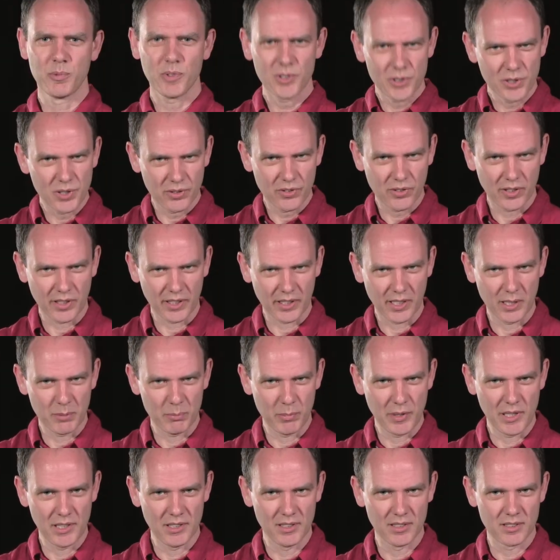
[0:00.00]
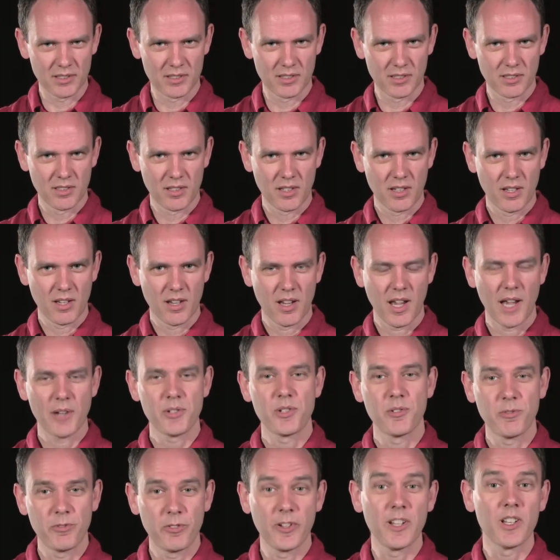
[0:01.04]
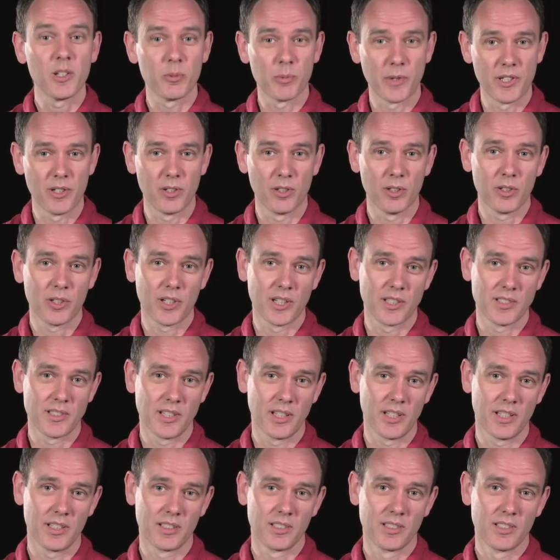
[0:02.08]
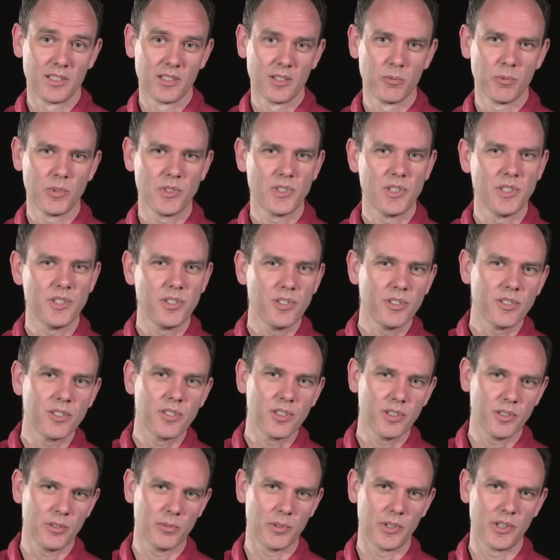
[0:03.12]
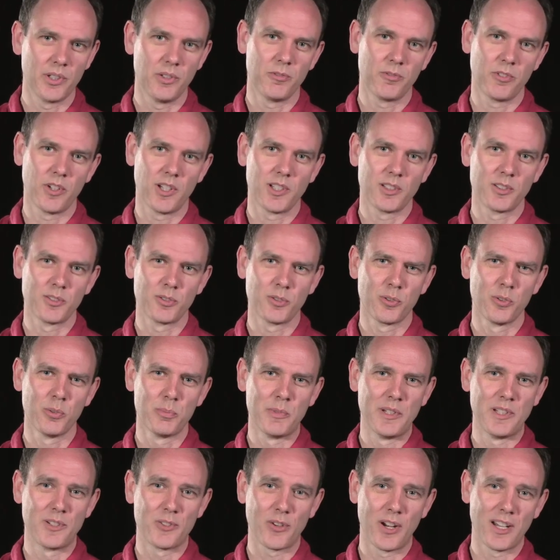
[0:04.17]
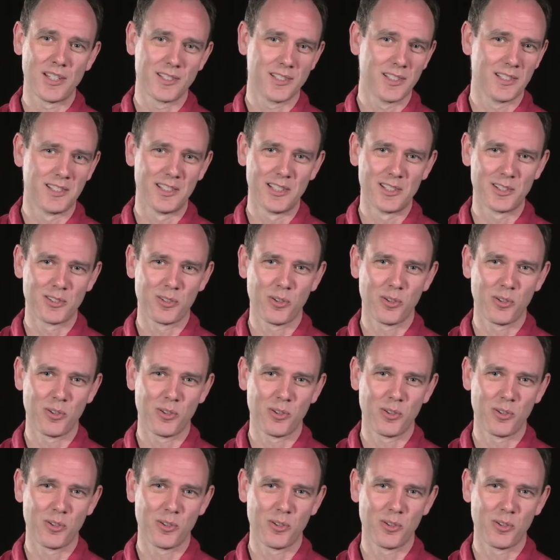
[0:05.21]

What do you think it means? How do you feel when you look at it? What did you do when you first saw me dressed in this